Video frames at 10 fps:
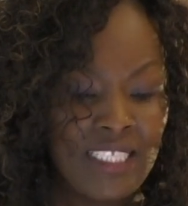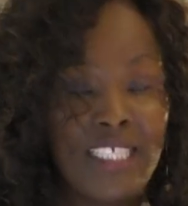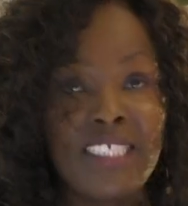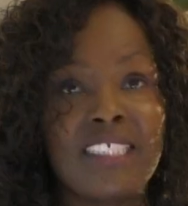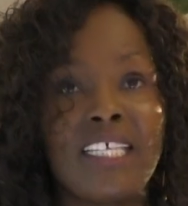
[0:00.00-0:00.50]

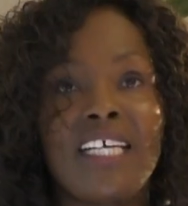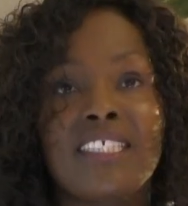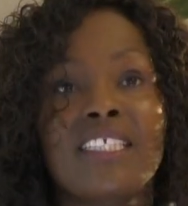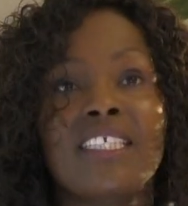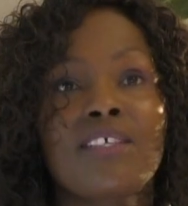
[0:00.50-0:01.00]
that is
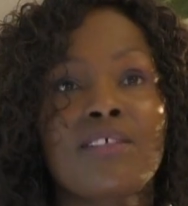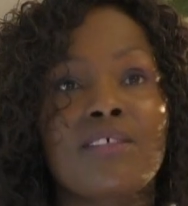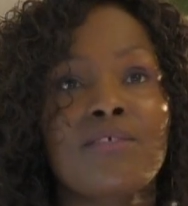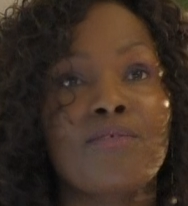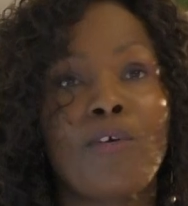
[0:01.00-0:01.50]

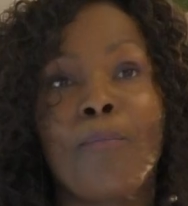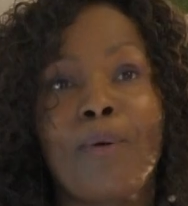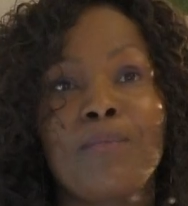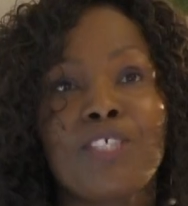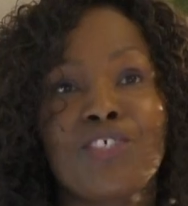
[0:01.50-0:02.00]
asking for
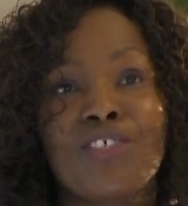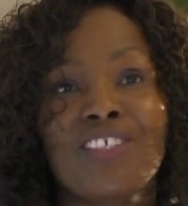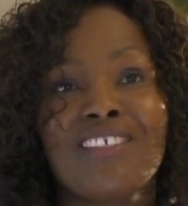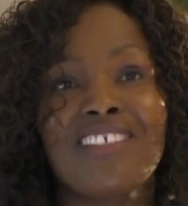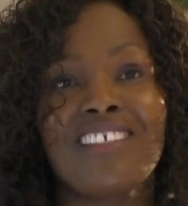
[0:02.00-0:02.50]

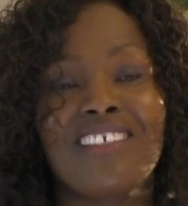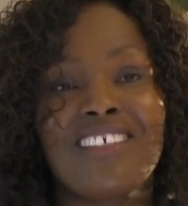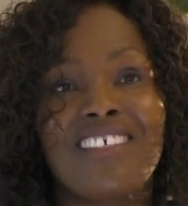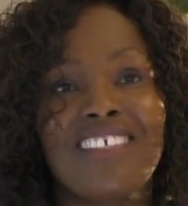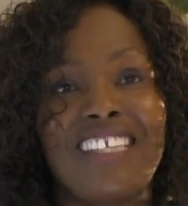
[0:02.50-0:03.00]
permission
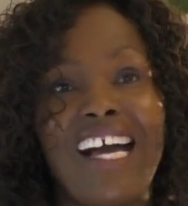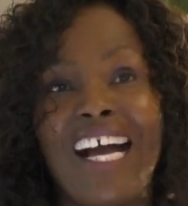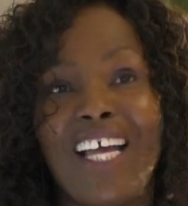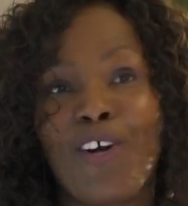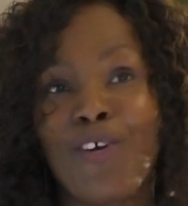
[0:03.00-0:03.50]
in a
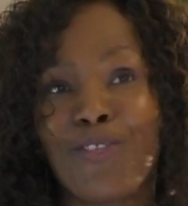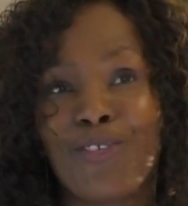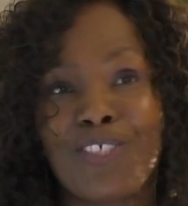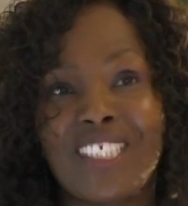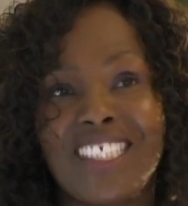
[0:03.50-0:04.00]
higher
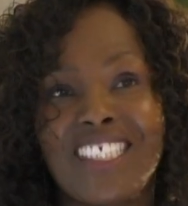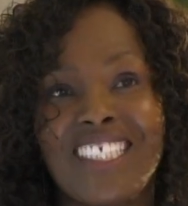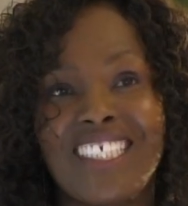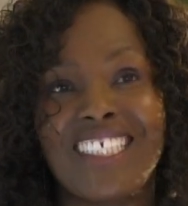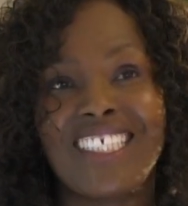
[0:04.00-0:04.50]

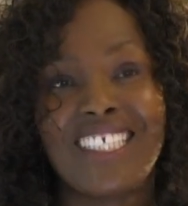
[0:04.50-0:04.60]
authority,